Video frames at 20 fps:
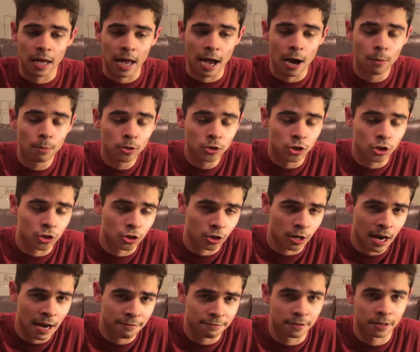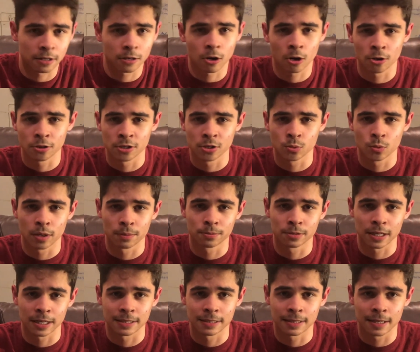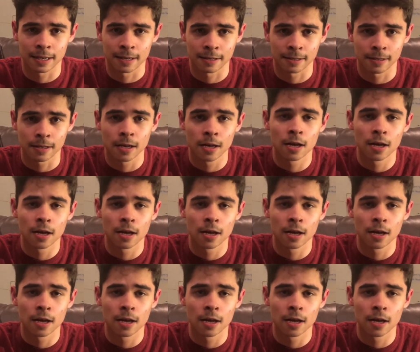how much traffic are these websites getting?